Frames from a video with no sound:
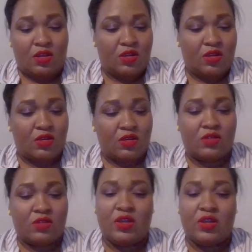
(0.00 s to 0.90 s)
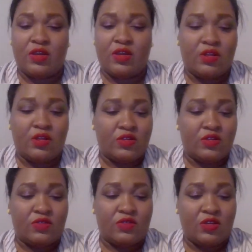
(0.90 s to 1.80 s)
Okay, let's
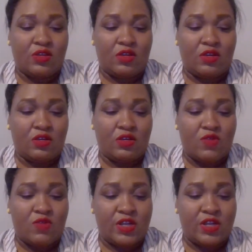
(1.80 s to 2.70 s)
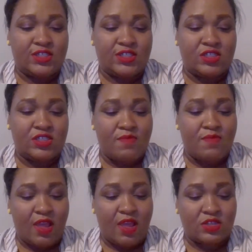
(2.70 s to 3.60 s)
see what it smells
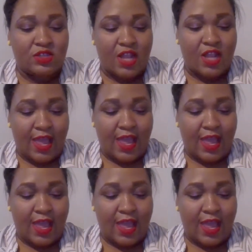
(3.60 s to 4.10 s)
like.